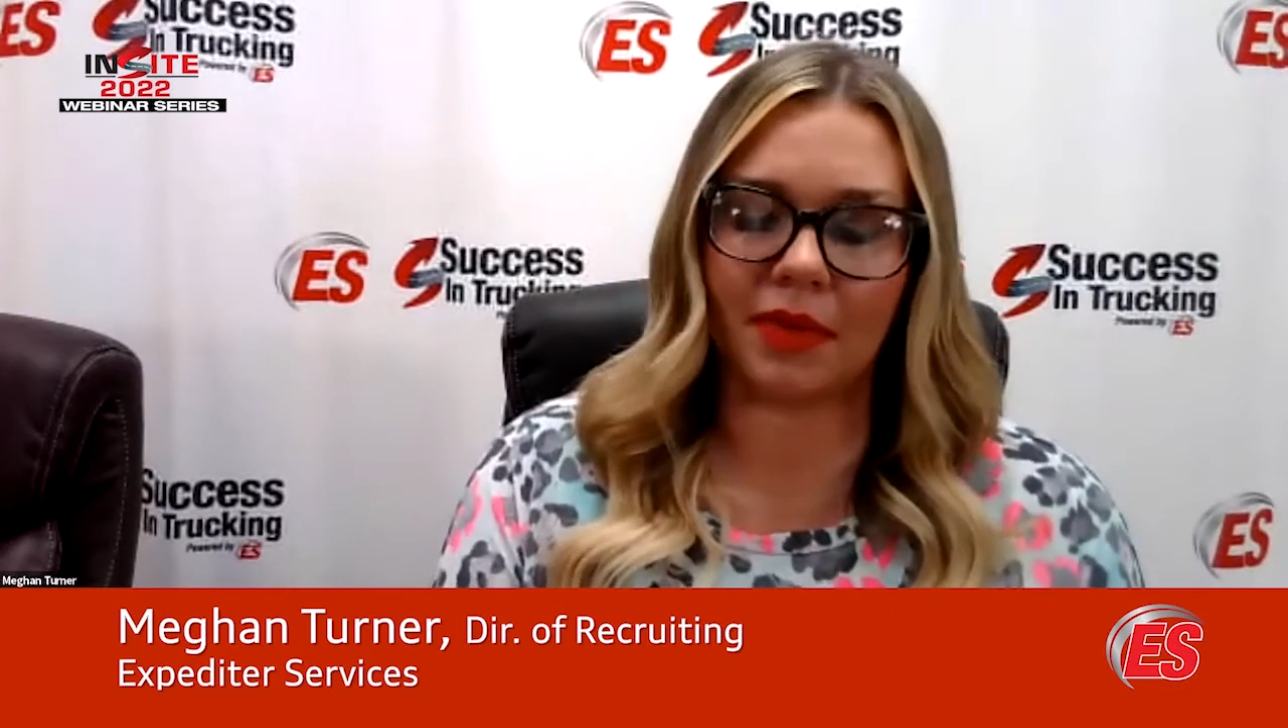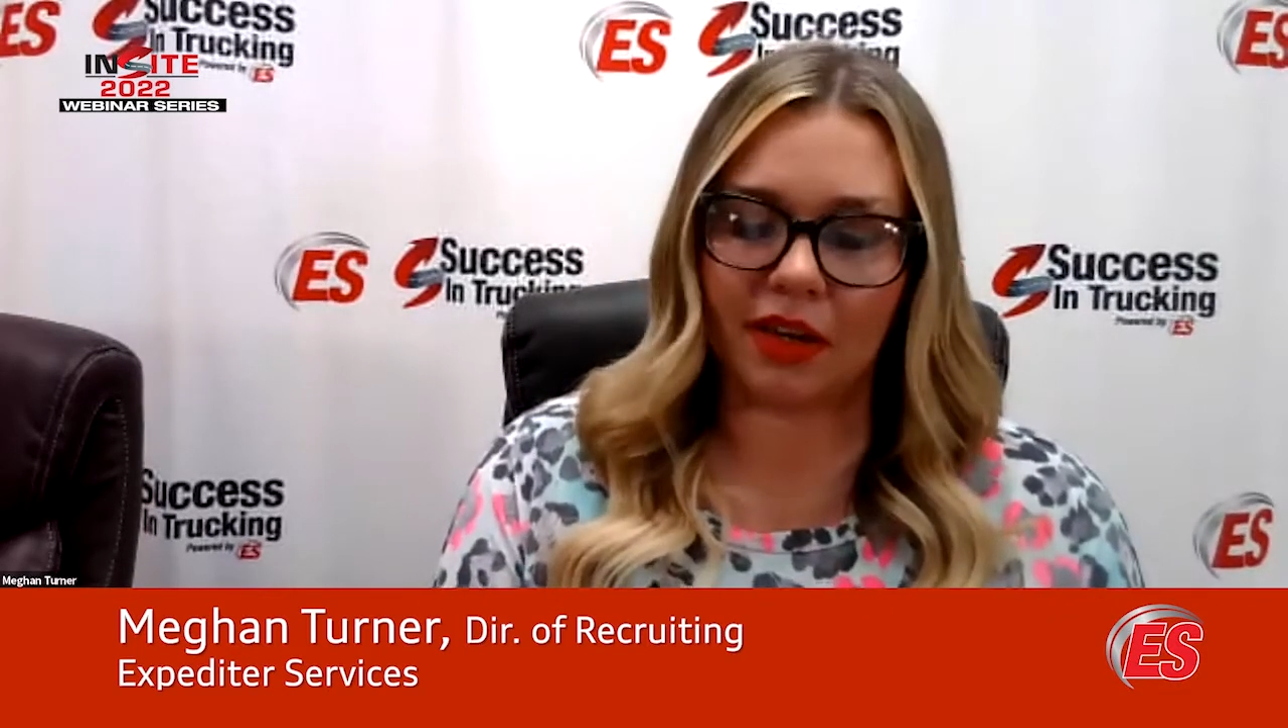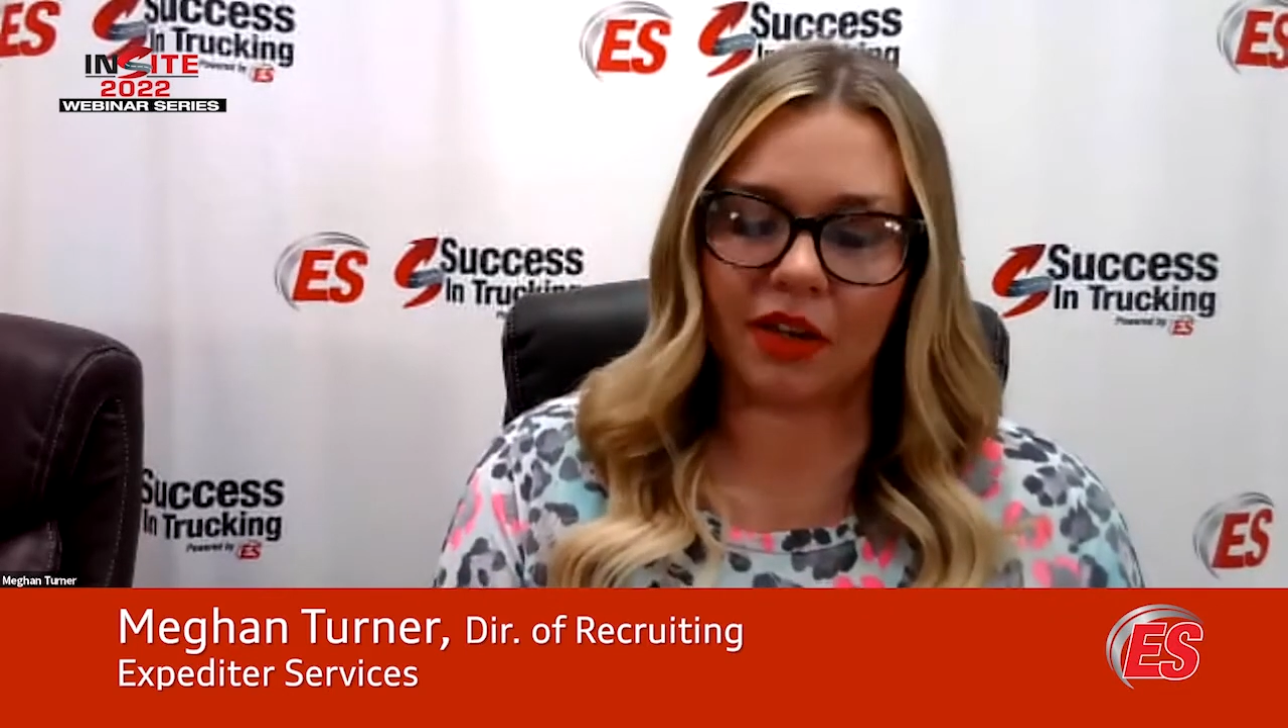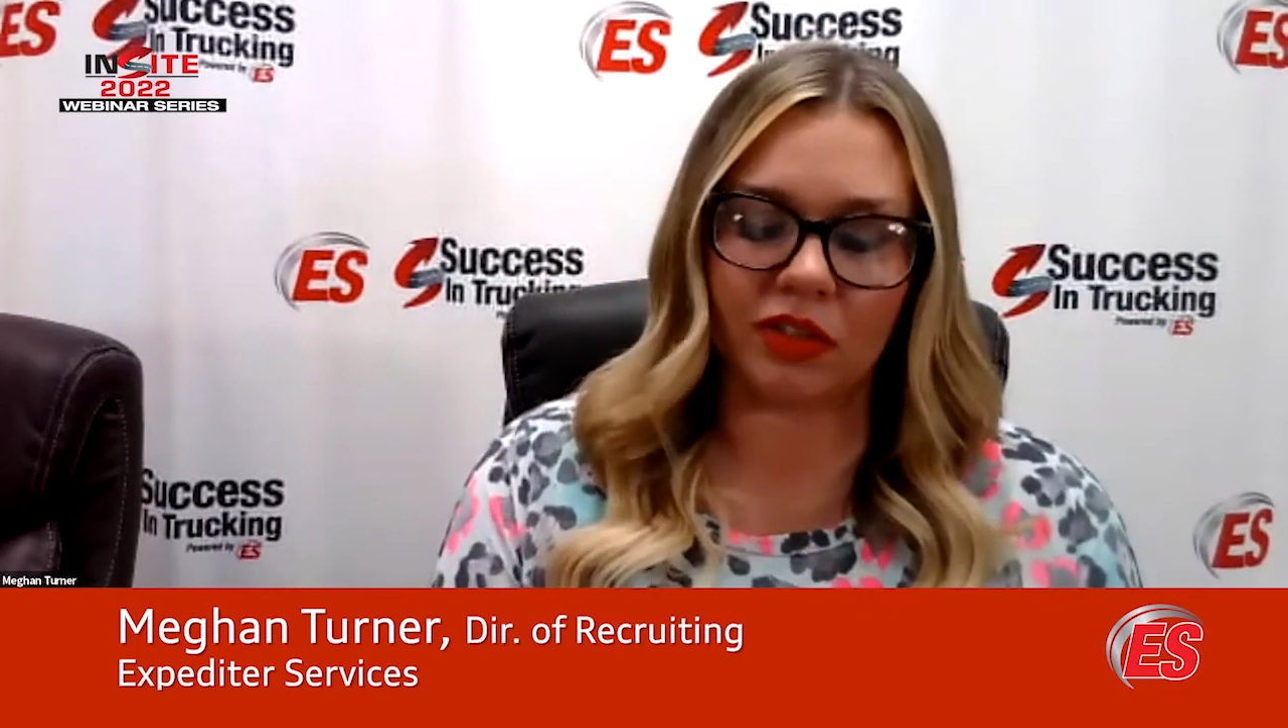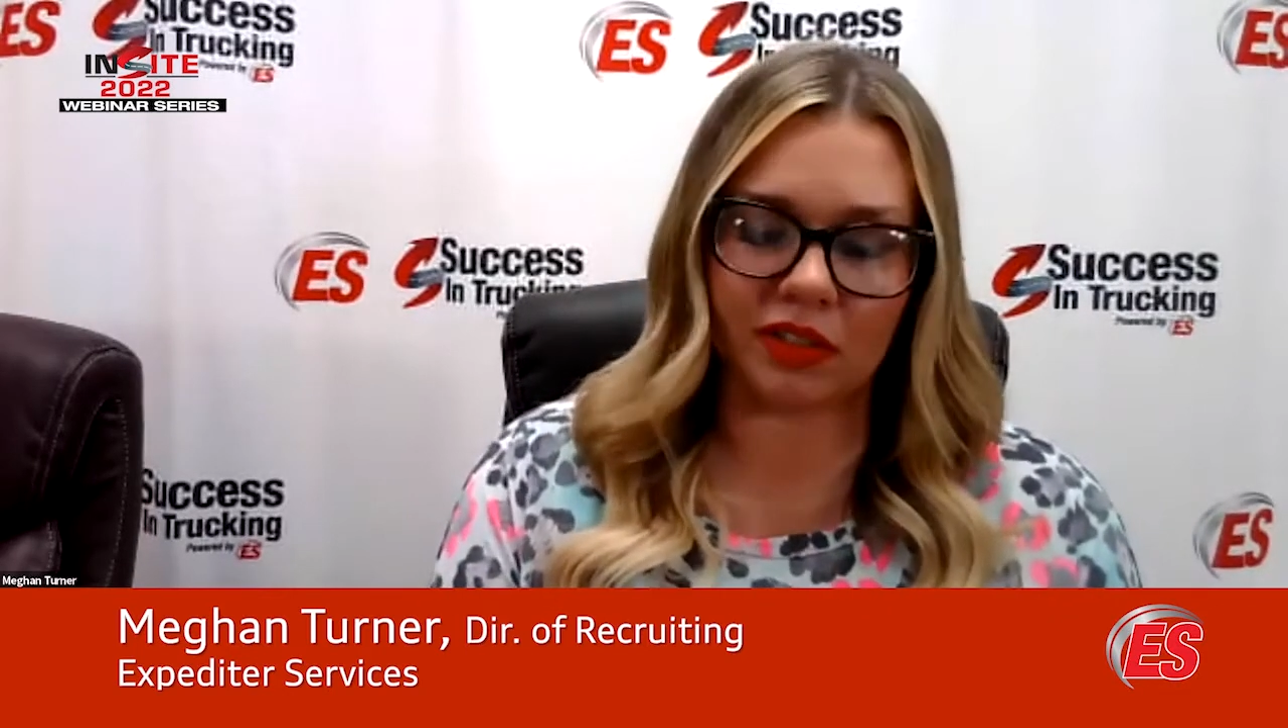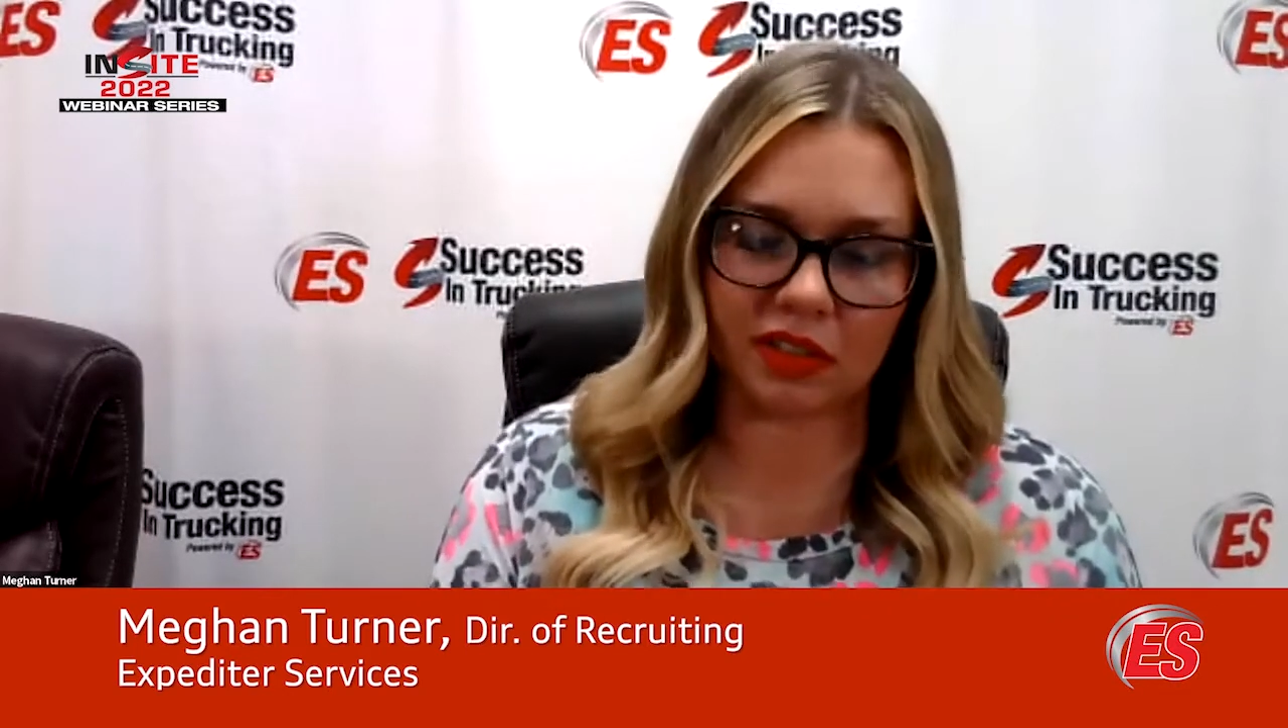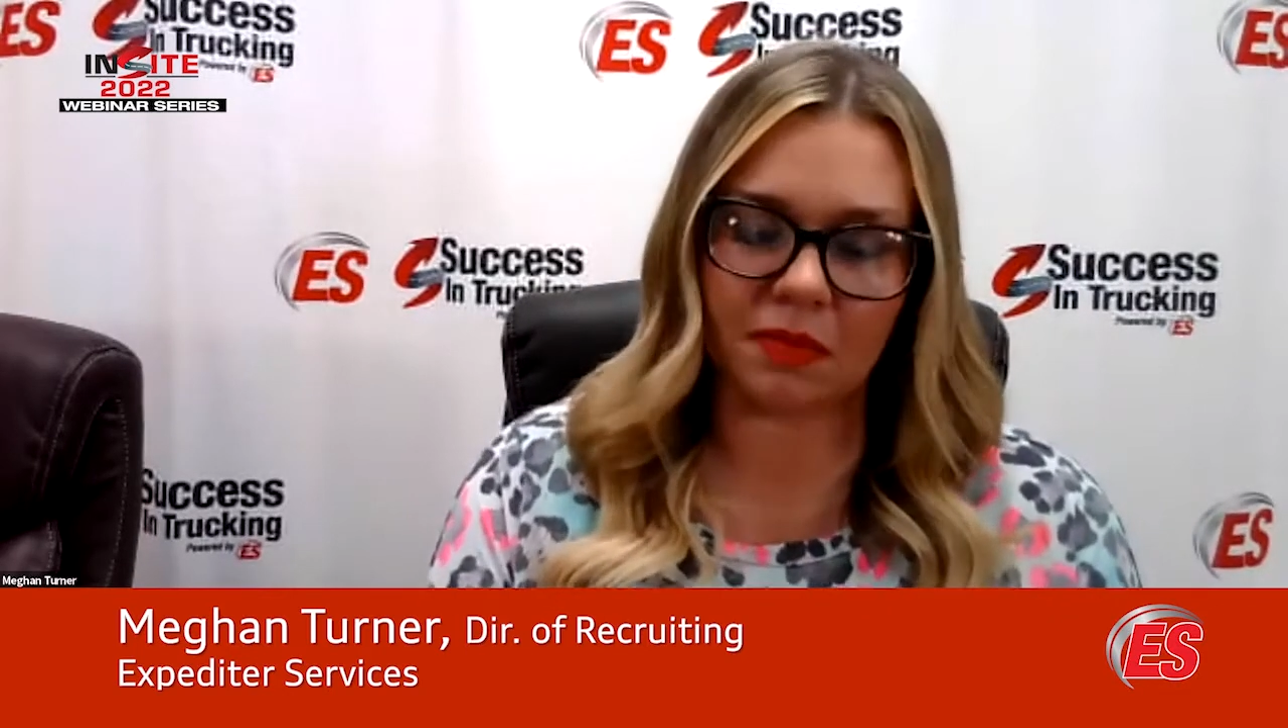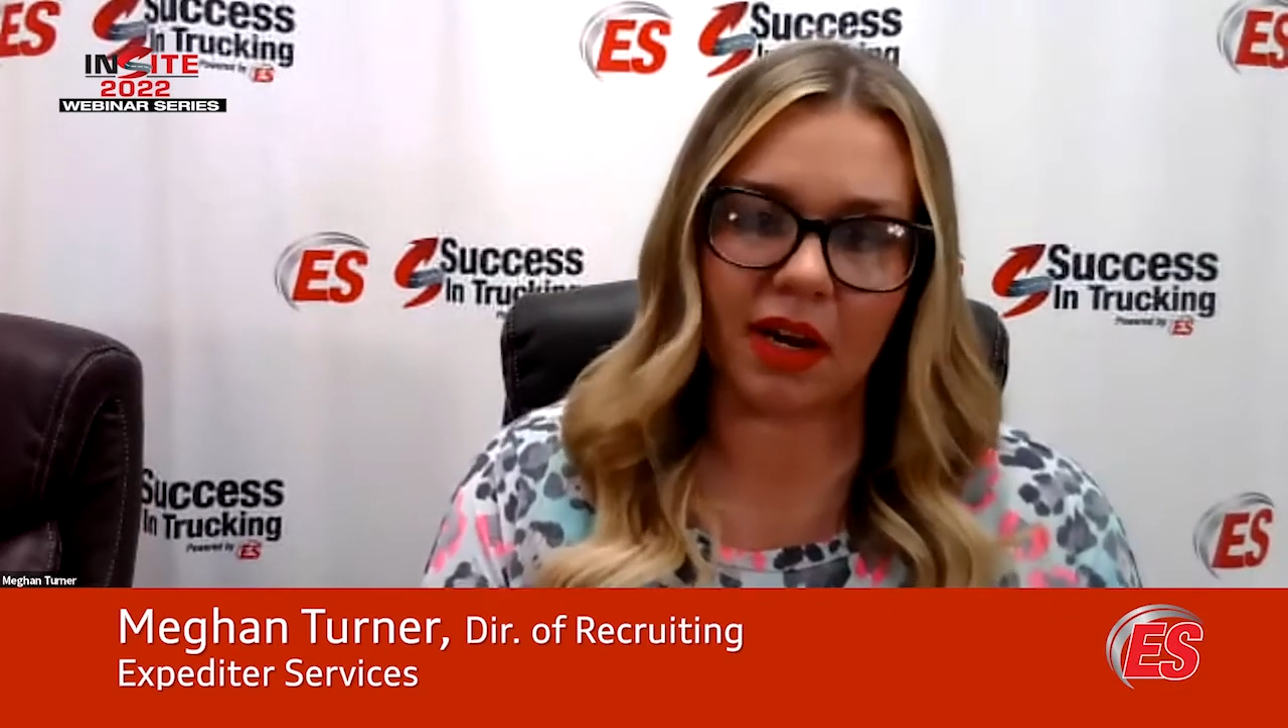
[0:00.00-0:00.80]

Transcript: know this is